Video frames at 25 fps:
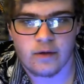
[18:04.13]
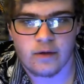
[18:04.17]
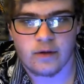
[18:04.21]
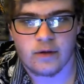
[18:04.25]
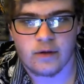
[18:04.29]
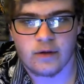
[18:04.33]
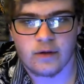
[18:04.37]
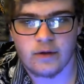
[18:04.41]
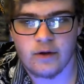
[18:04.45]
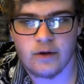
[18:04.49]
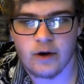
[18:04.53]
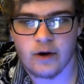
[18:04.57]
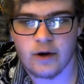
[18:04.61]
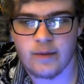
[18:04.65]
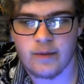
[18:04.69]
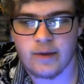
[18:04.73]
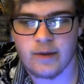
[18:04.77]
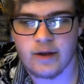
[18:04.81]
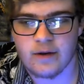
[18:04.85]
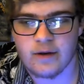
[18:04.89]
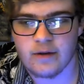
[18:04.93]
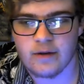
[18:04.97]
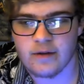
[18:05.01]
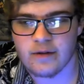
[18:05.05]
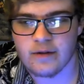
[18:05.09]
You know what
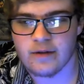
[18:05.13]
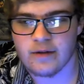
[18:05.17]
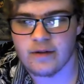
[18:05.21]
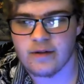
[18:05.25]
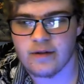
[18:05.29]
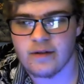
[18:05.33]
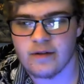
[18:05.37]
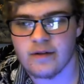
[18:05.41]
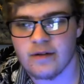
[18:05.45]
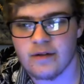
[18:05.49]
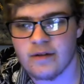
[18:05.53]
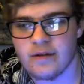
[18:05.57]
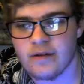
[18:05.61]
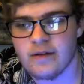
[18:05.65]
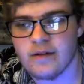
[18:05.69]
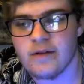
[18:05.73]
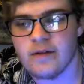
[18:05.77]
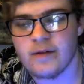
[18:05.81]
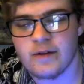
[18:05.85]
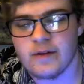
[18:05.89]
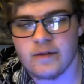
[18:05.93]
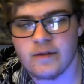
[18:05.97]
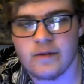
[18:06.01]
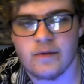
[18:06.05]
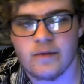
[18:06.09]
oh, I mean? Oh
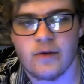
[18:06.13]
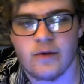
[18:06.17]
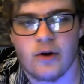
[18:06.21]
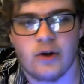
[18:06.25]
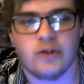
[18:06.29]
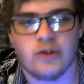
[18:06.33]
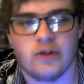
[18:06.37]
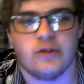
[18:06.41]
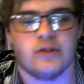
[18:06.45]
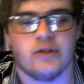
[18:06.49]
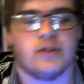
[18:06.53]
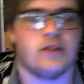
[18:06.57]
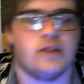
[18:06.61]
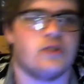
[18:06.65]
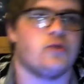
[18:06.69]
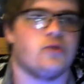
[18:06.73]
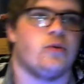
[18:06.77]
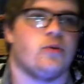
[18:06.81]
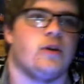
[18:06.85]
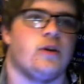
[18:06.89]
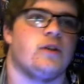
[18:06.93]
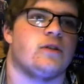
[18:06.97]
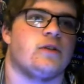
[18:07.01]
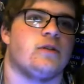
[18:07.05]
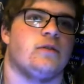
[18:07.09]
yes. On your
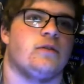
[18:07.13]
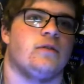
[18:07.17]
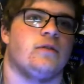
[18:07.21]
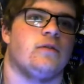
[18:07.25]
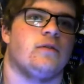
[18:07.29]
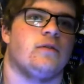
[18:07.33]
situation.